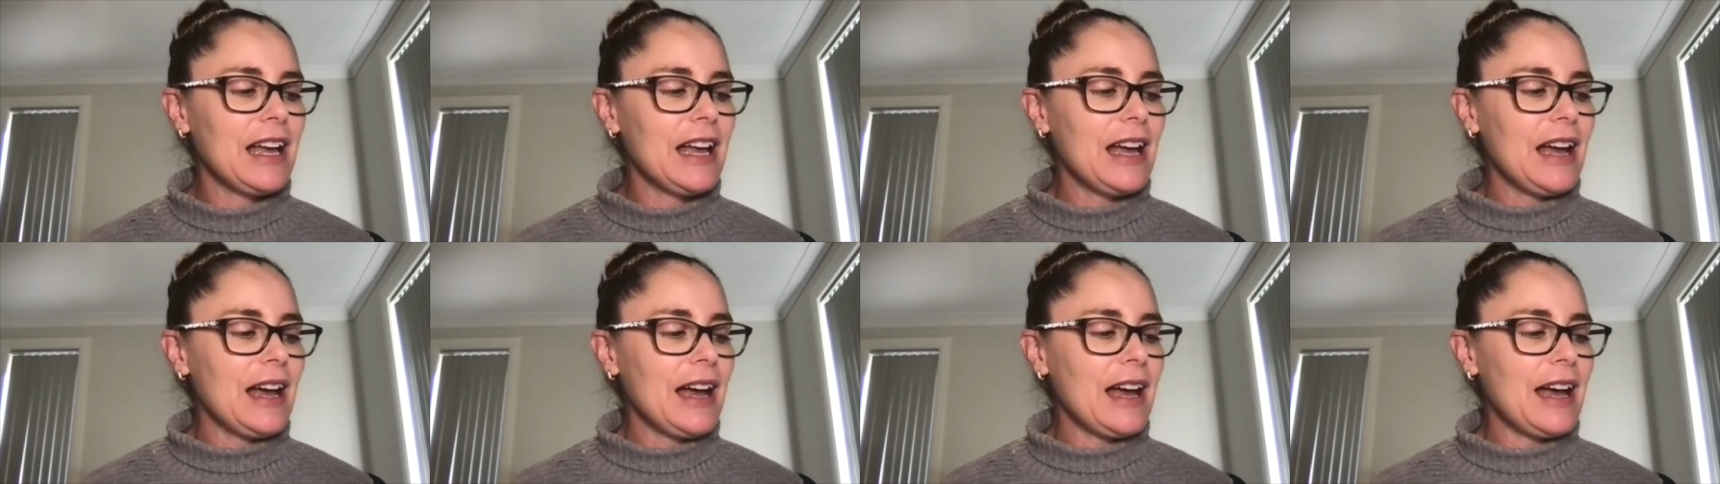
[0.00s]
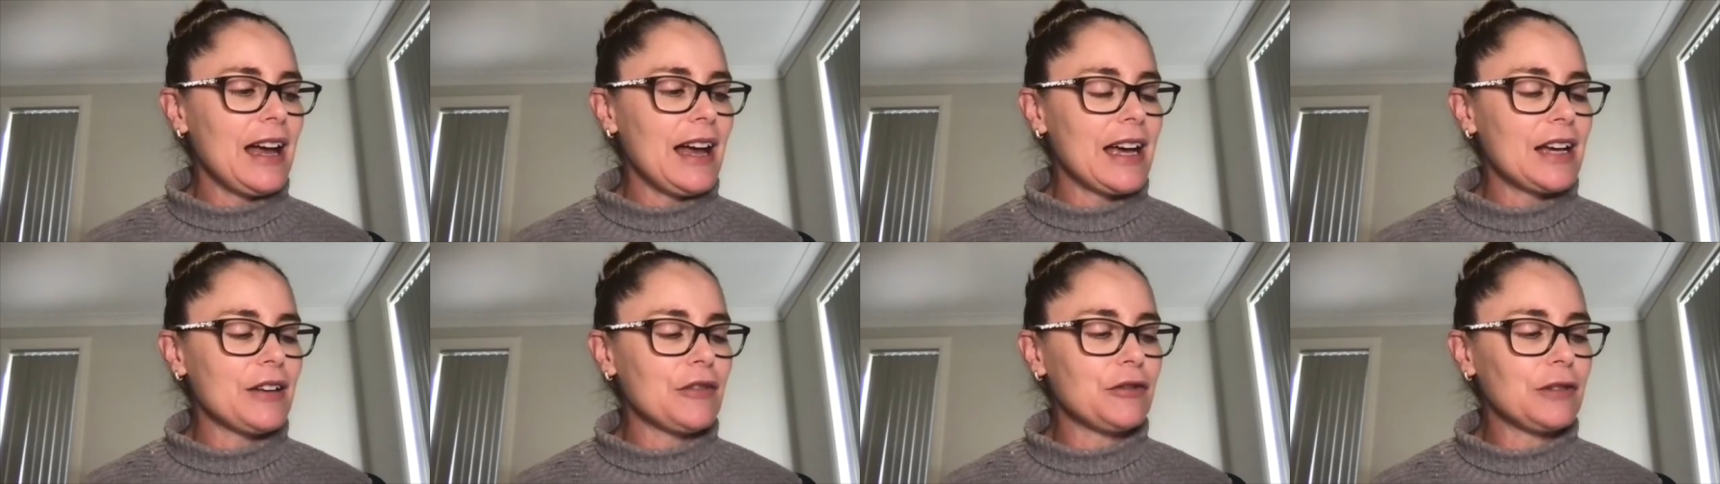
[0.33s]

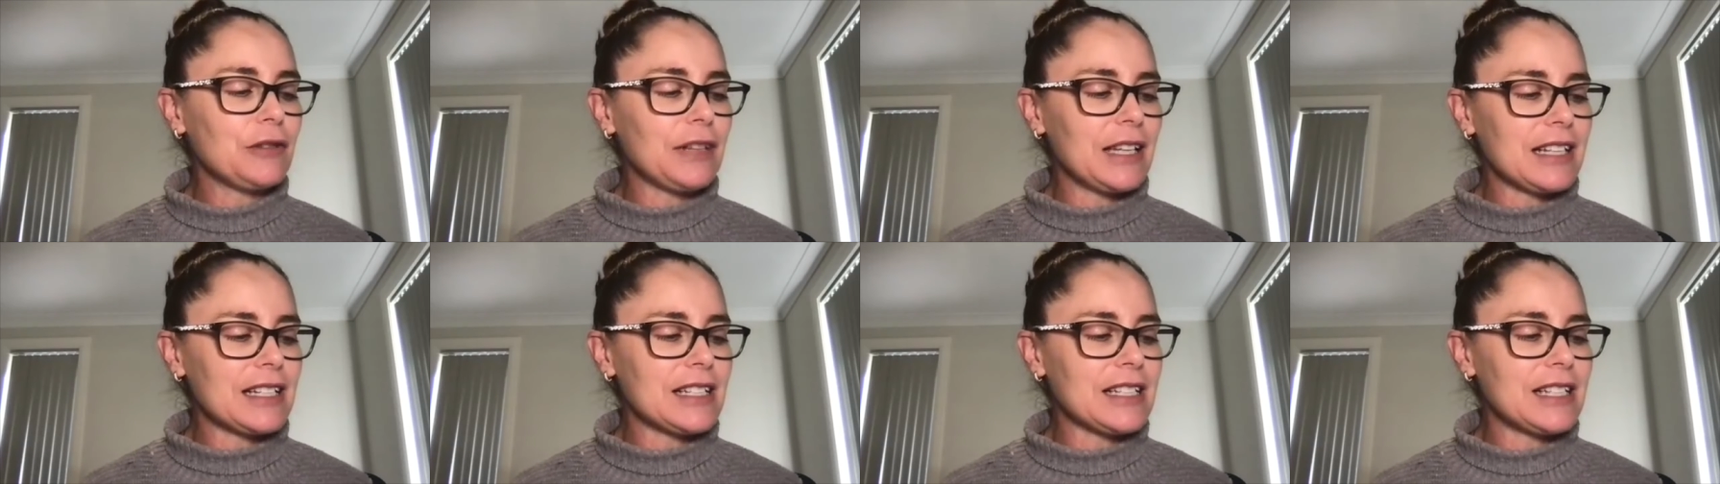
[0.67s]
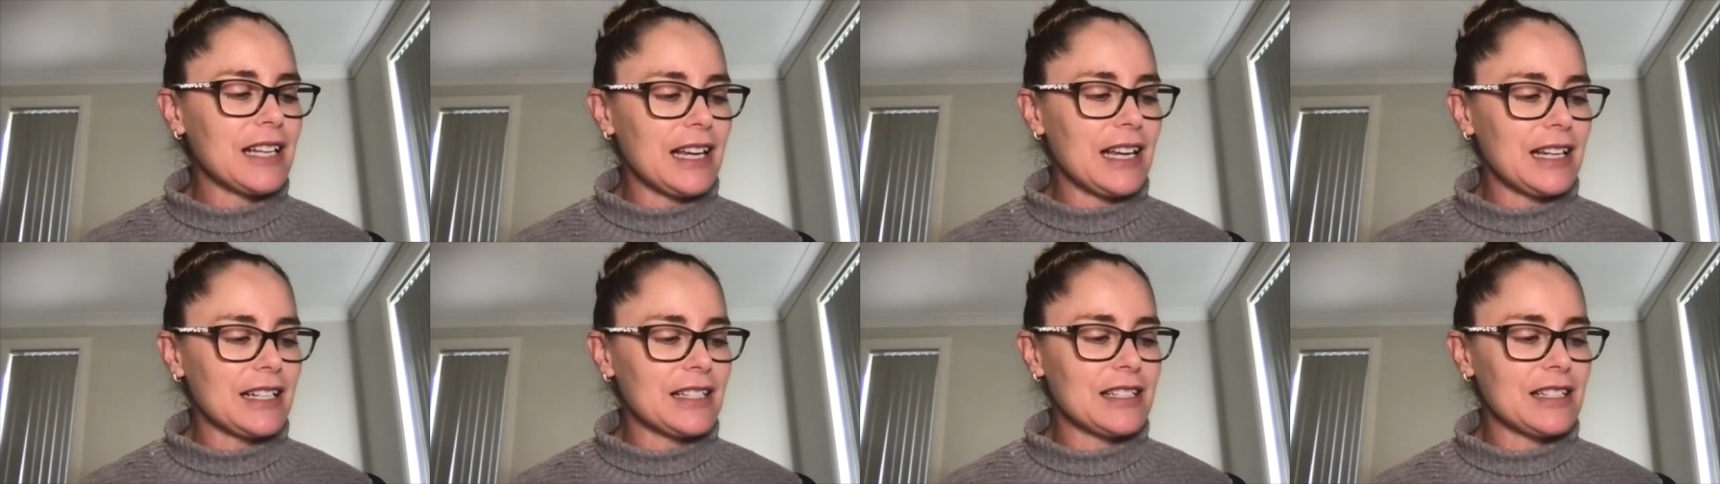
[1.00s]
and
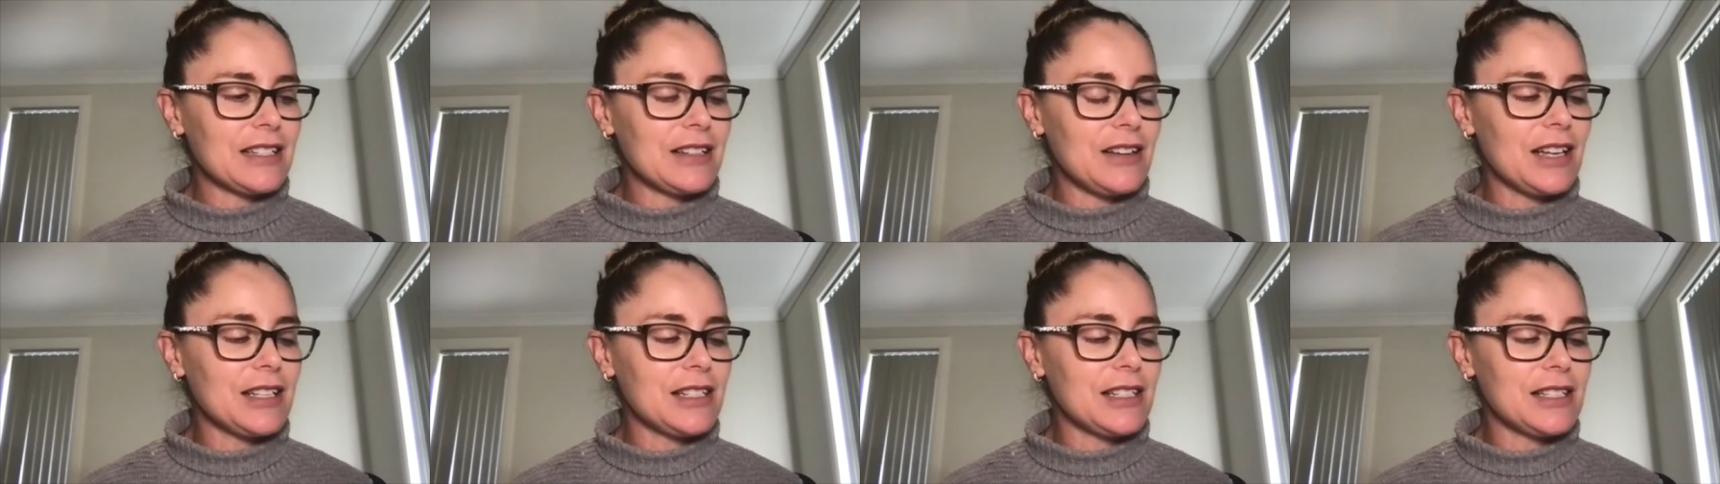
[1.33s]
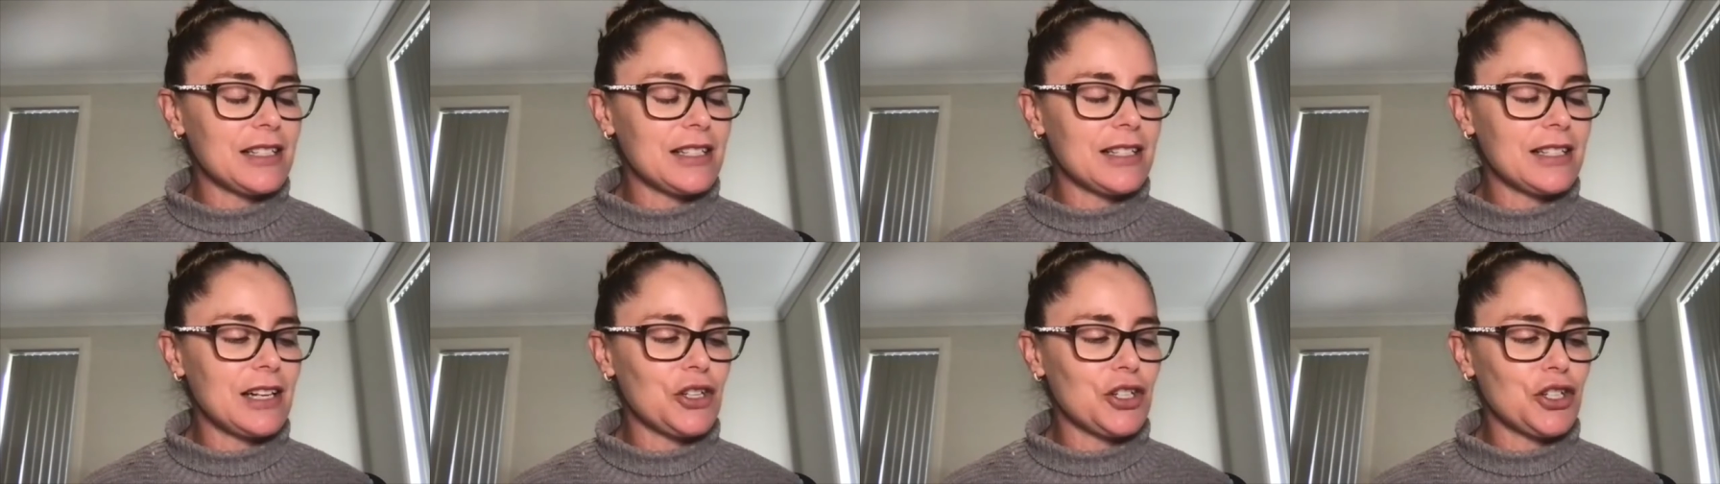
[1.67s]
flexing
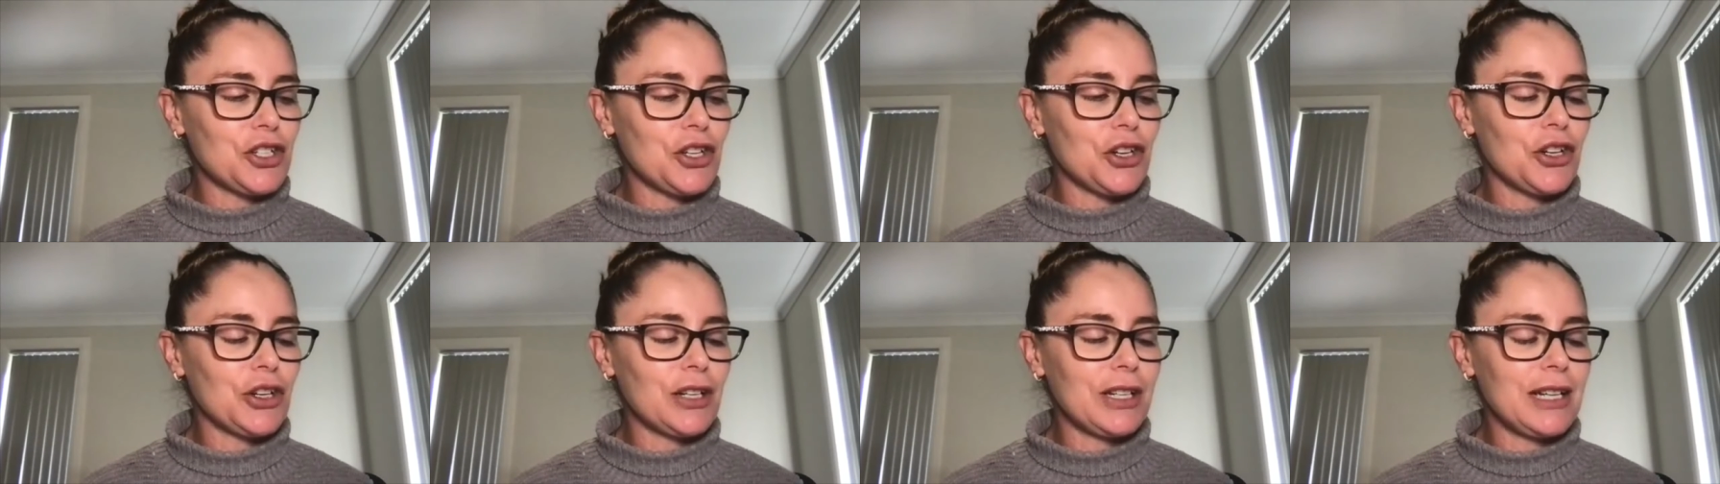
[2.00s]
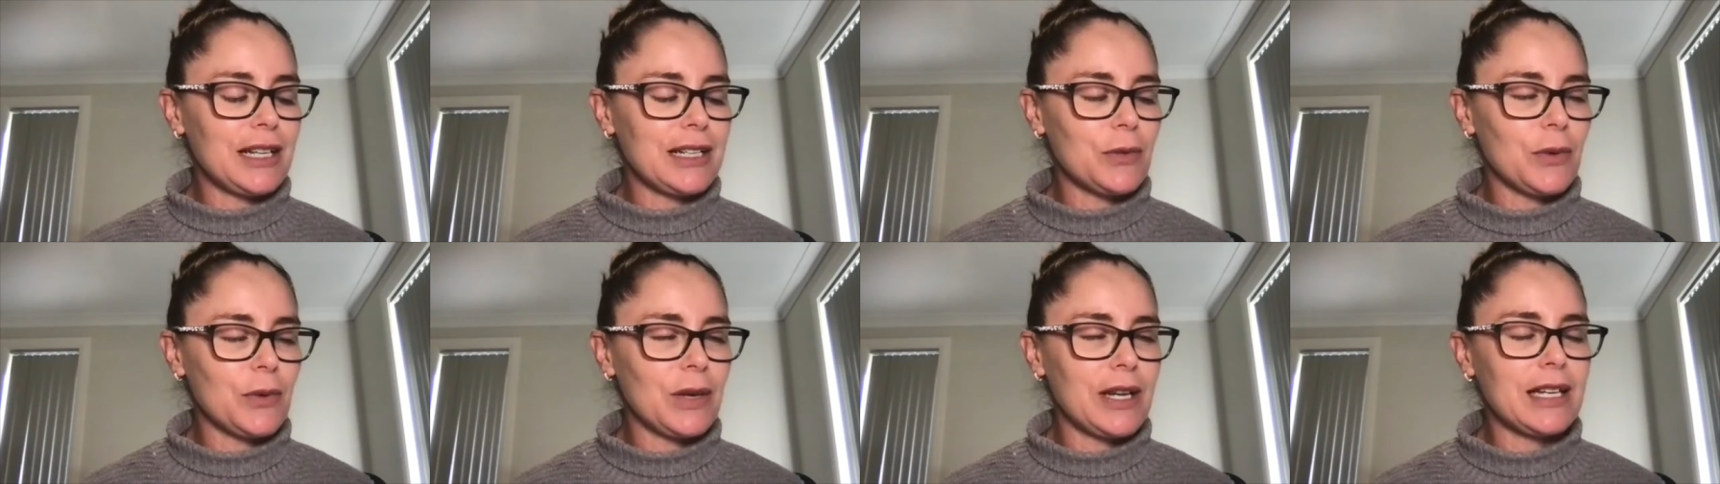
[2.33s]
exercises that I shown
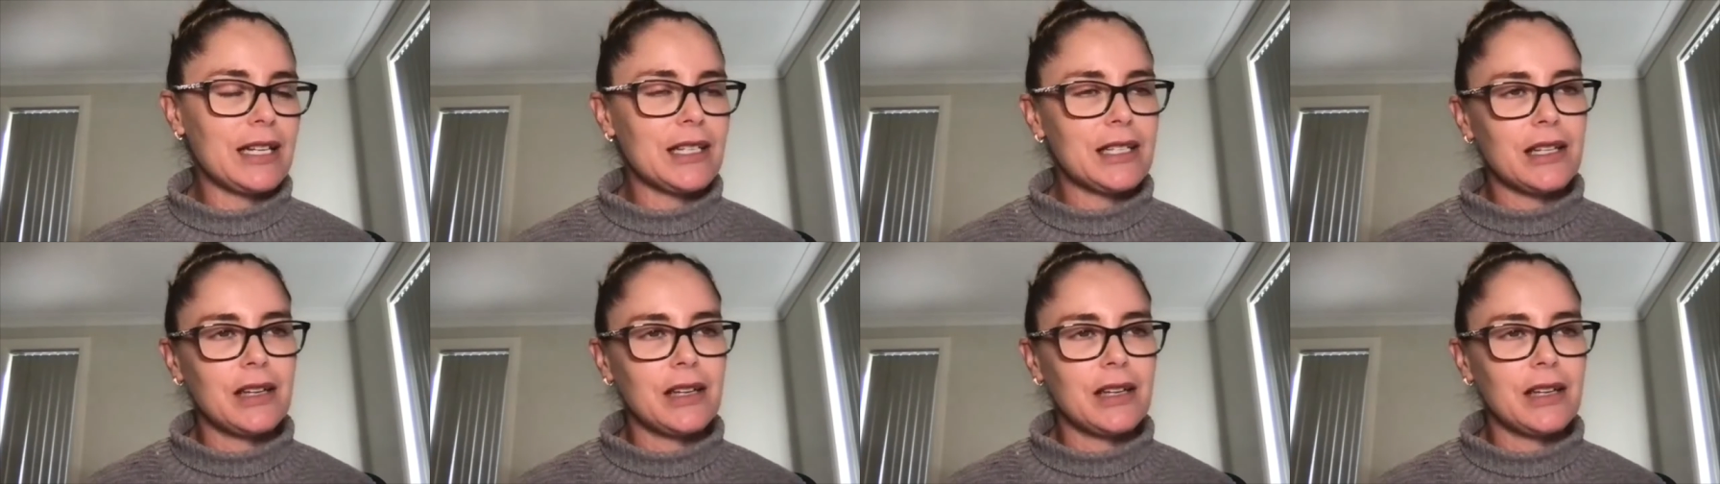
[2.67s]
last week?